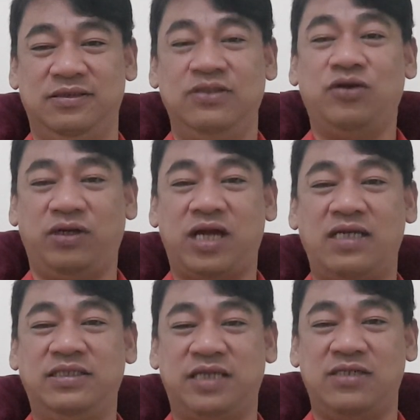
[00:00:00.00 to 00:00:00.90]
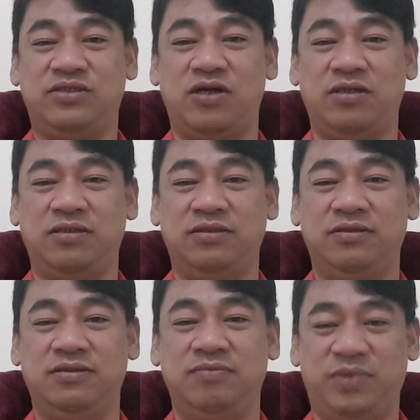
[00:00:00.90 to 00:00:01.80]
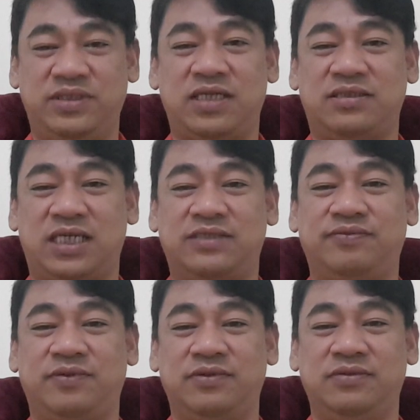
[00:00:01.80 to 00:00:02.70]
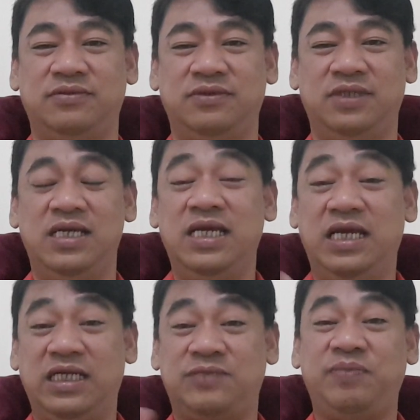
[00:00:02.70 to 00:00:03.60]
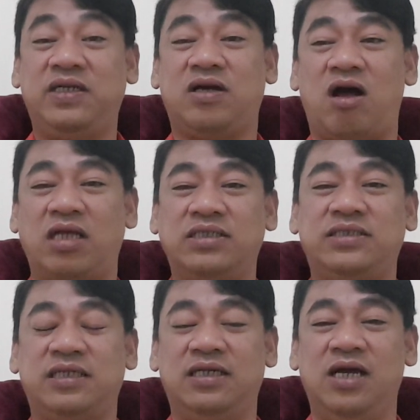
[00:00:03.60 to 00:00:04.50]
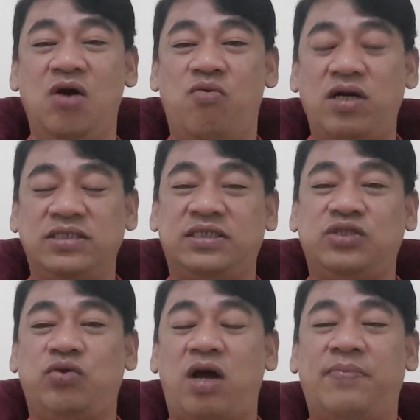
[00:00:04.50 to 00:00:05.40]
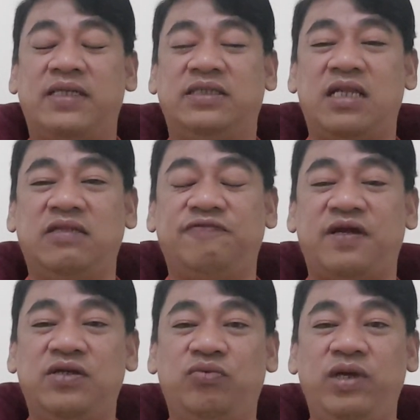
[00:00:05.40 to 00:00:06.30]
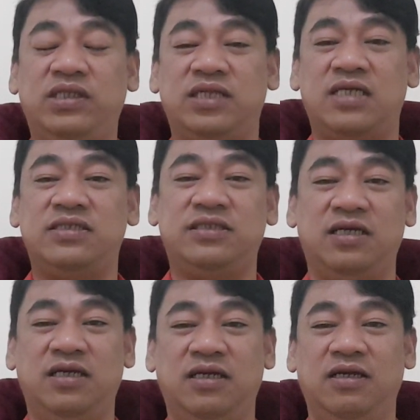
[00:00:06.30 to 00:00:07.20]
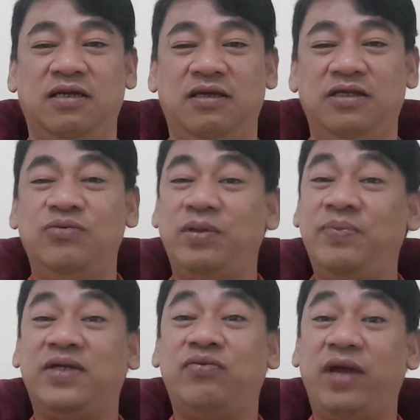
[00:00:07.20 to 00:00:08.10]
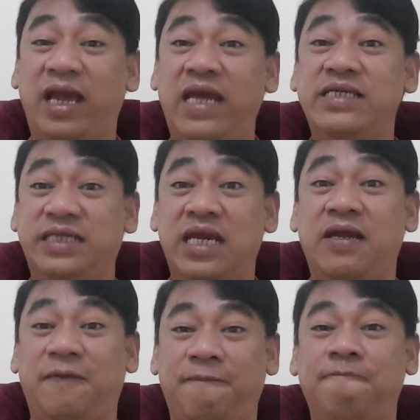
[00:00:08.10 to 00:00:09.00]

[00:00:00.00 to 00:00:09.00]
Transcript: your organization be successful. It is because once that you have identified your weakness, you will be creating